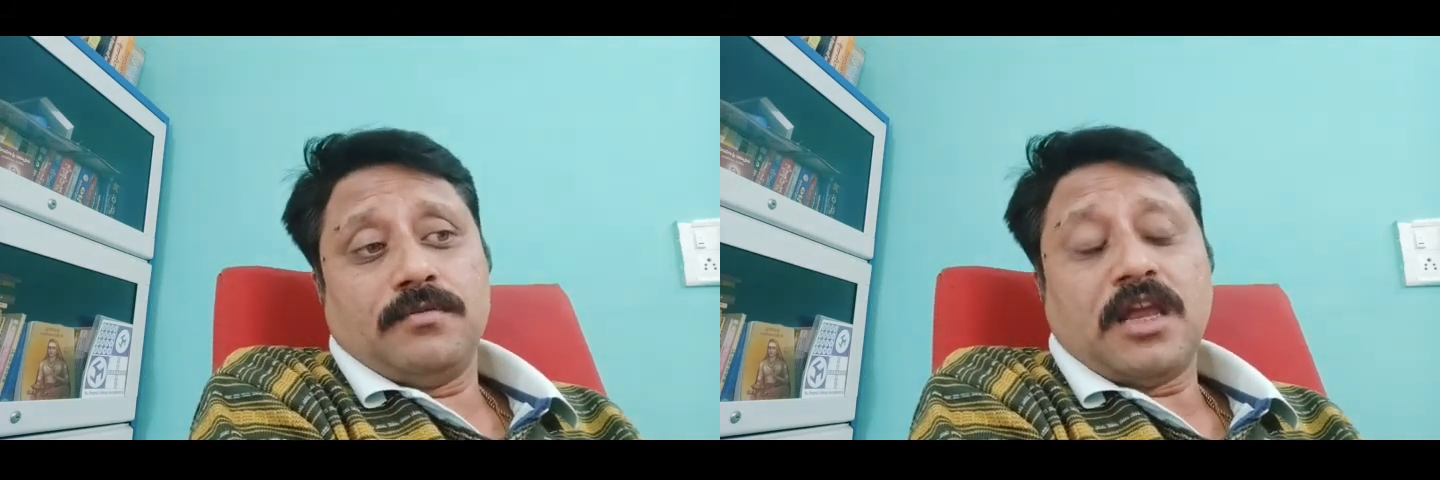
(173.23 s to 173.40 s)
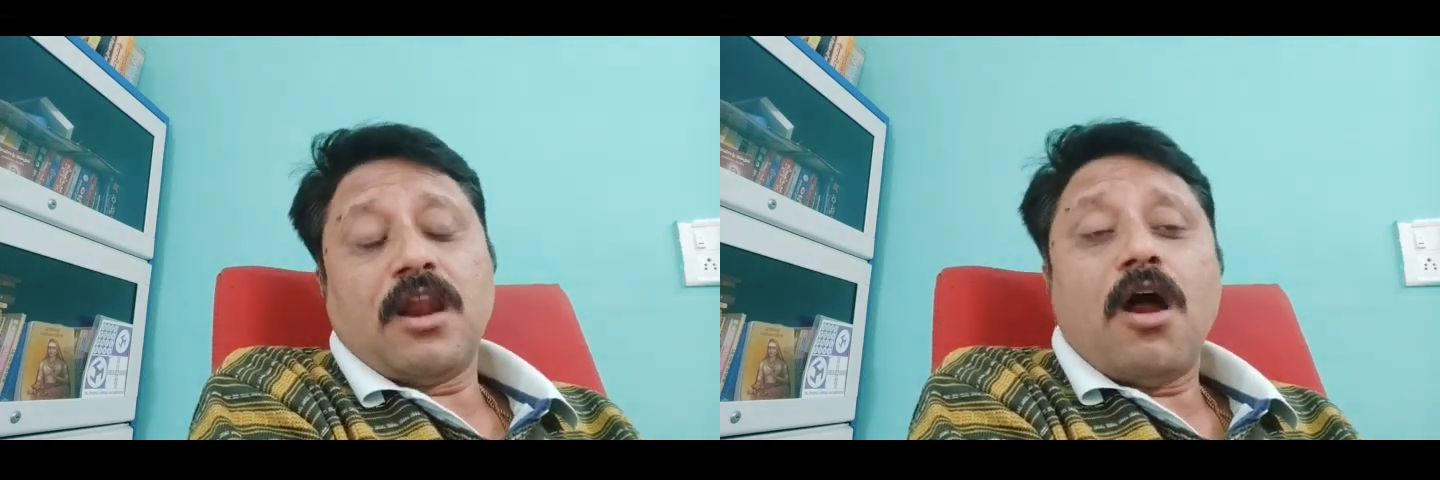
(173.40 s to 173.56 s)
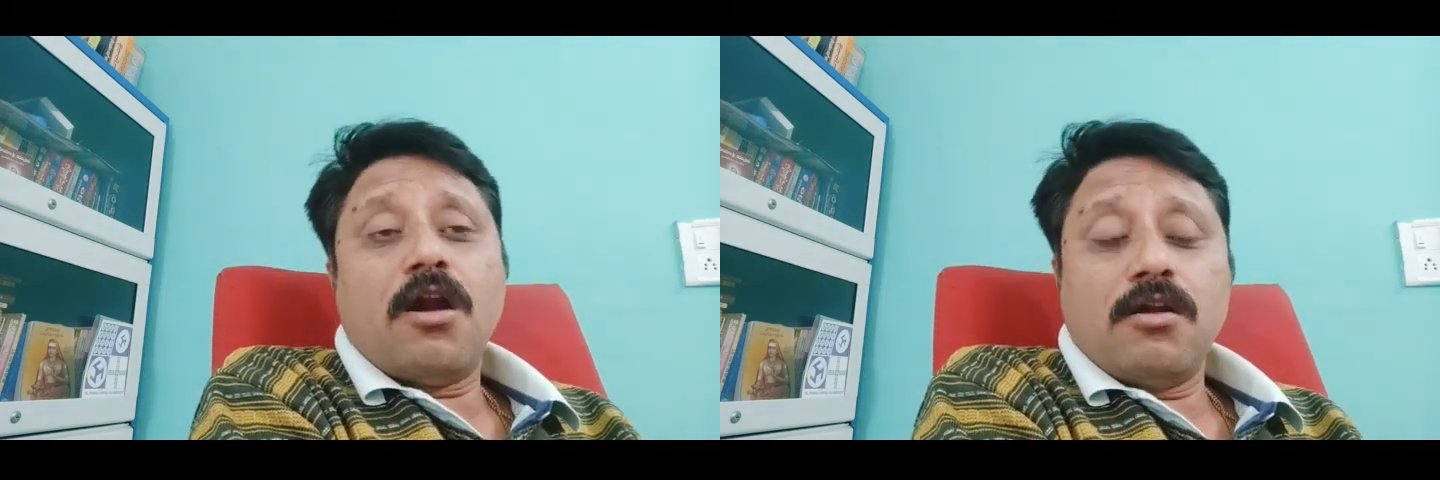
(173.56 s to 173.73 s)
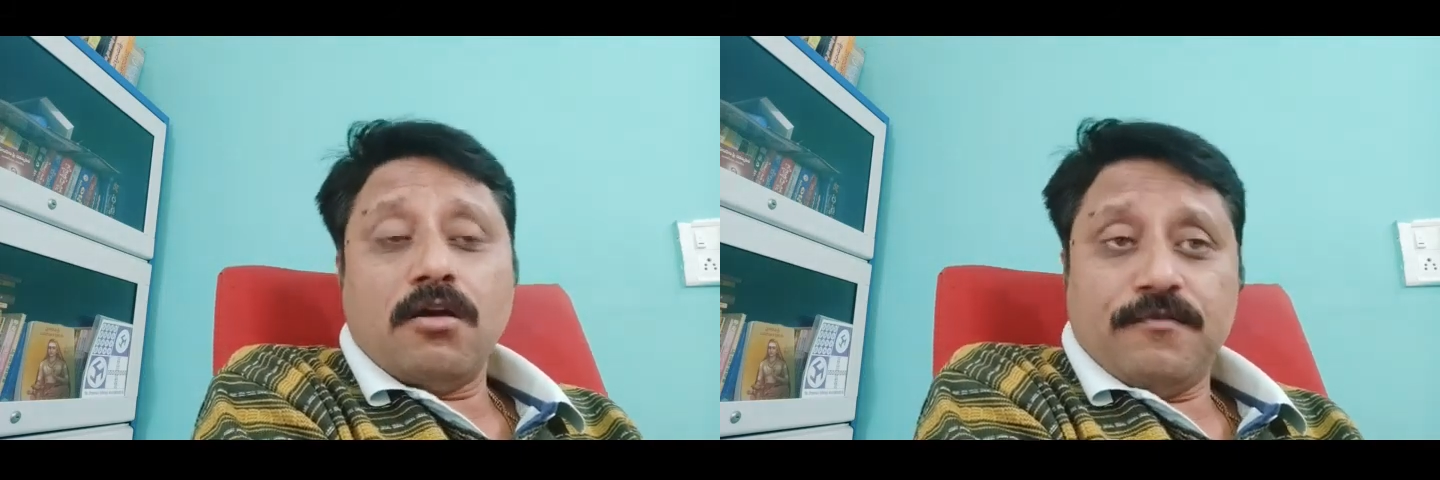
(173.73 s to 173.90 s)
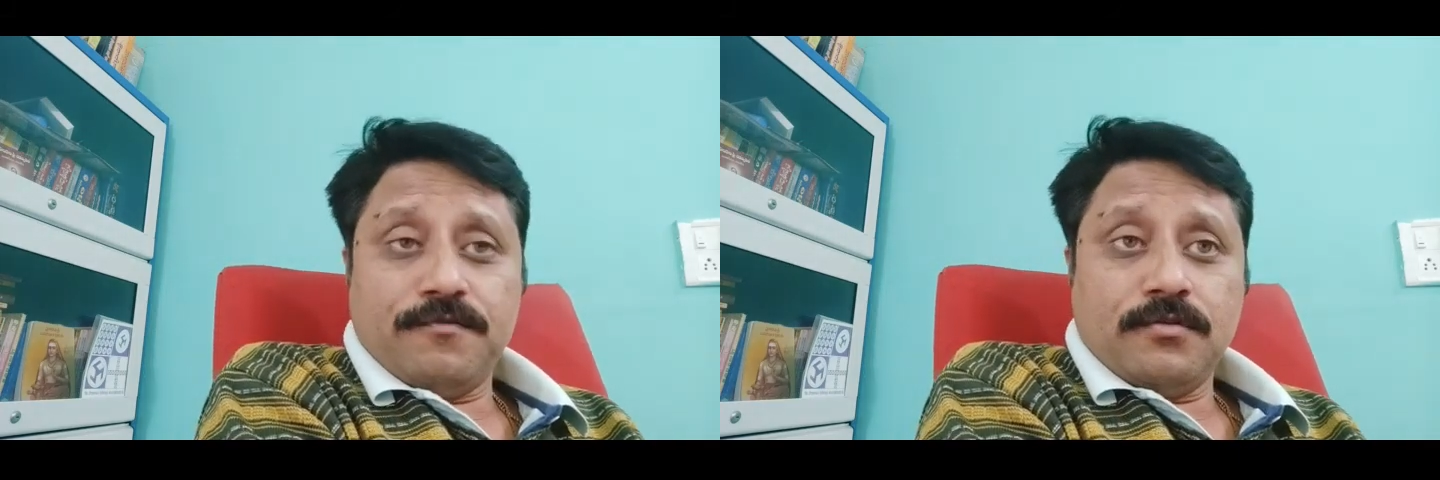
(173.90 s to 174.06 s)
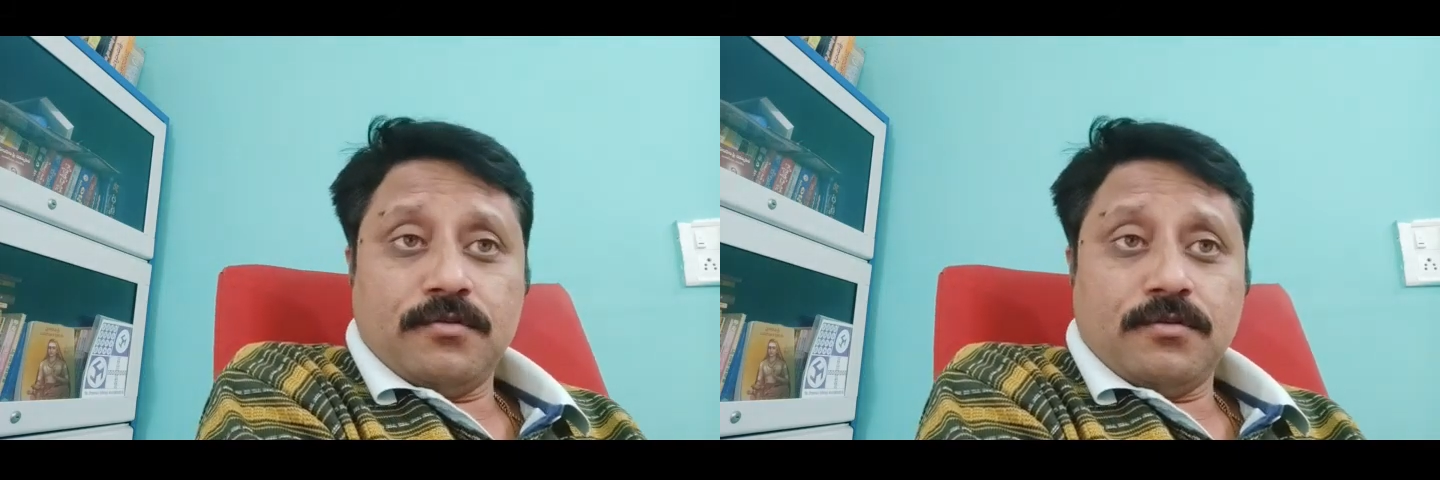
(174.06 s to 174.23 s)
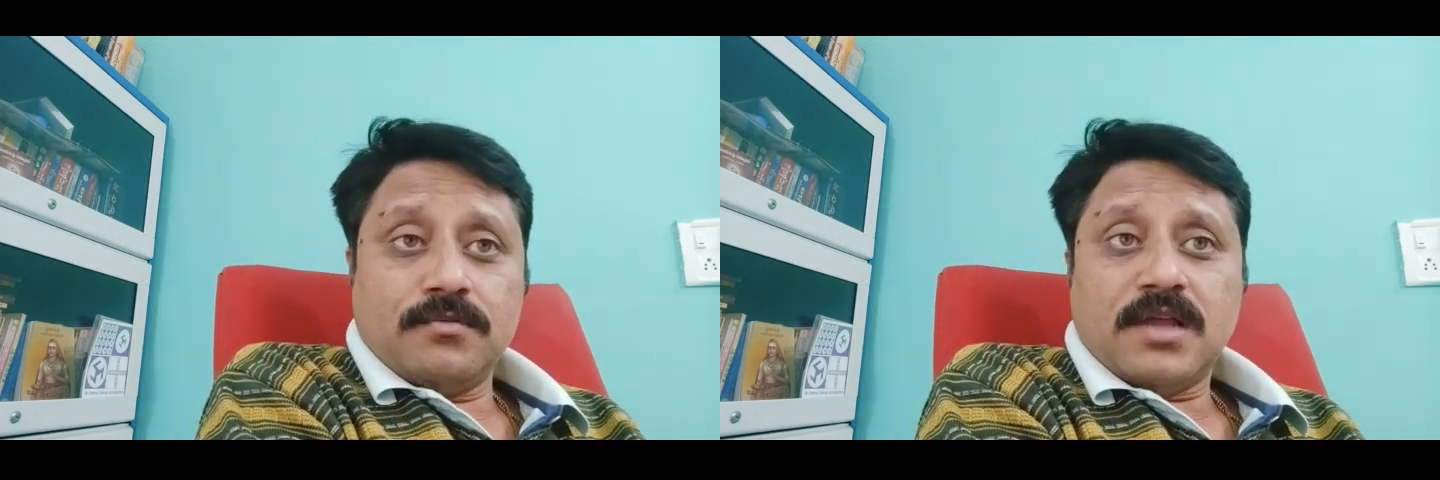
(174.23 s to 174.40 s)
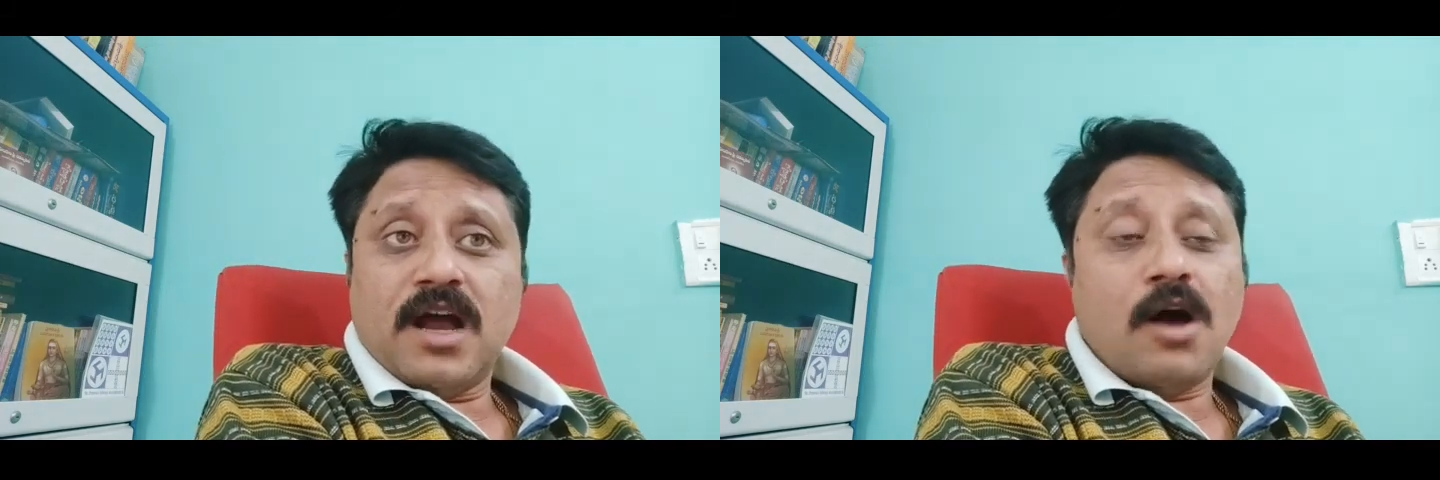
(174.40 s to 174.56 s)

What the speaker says: the lord of the